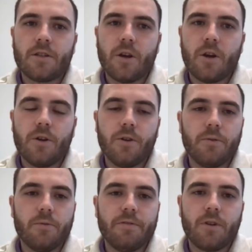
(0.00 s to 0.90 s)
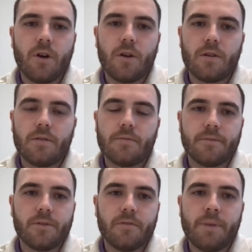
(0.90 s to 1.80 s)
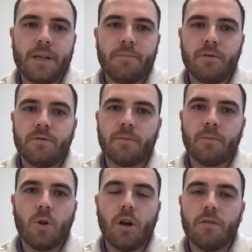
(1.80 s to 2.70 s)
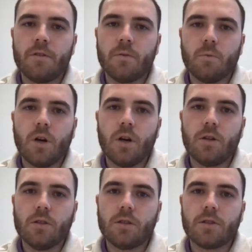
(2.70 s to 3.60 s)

So we've got sort of people from all over the world.